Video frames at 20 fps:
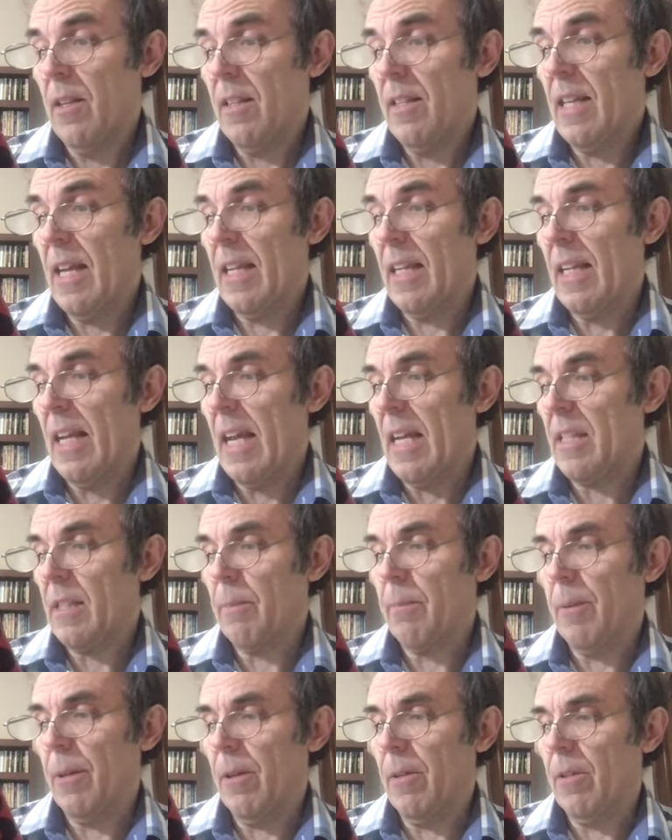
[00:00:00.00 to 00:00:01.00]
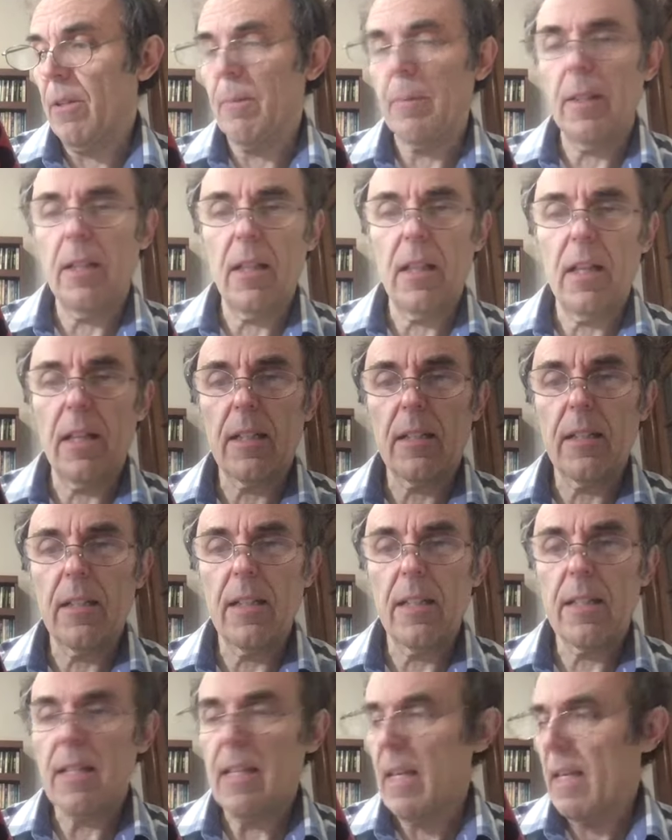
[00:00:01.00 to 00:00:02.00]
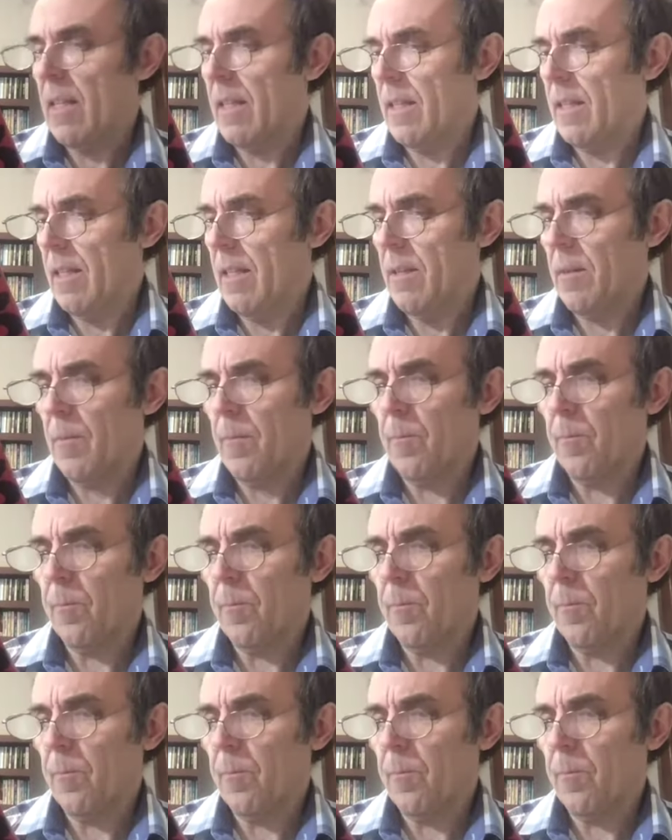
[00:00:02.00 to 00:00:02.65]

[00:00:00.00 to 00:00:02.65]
that gas appeared to be the likeliest candidate.